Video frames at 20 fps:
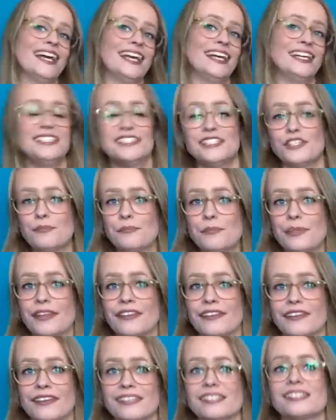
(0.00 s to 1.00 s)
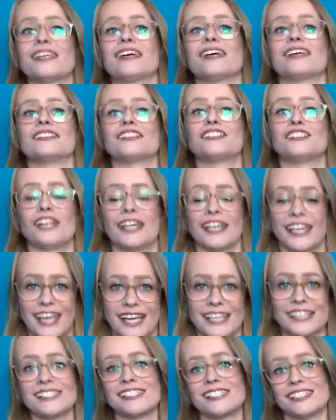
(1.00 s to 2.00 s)
Indopithecus
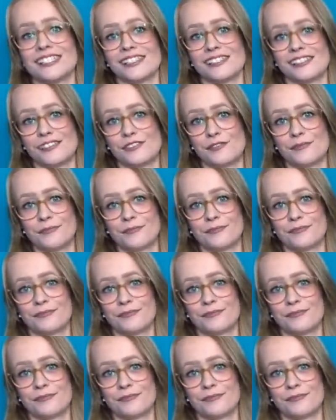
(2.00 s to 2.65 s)
giganteus.